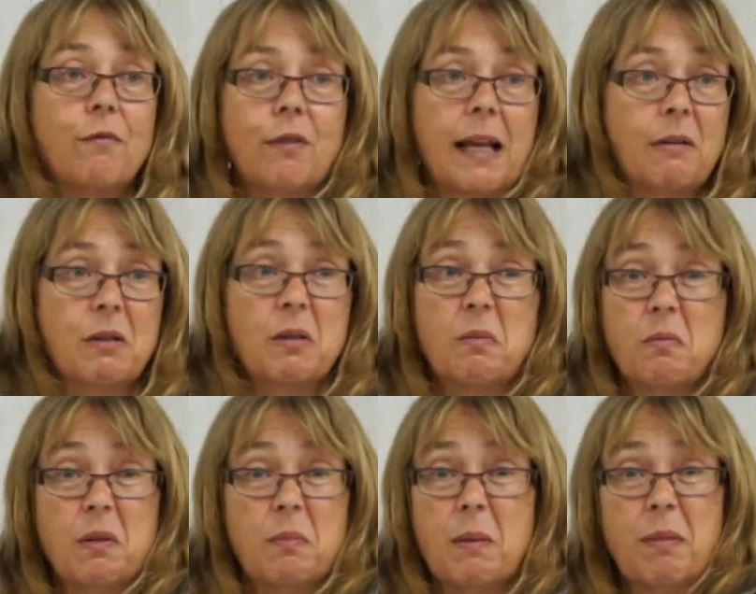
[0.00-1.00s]
flowers would
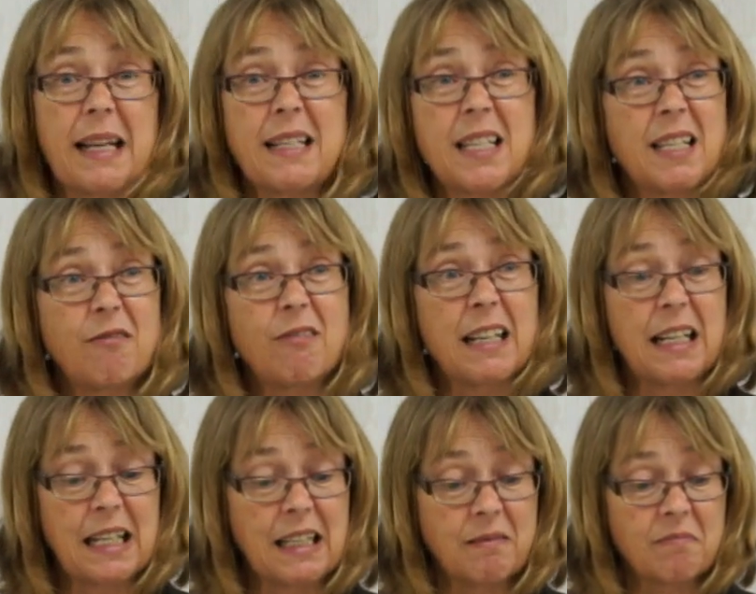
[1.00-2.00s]
be plenty, really.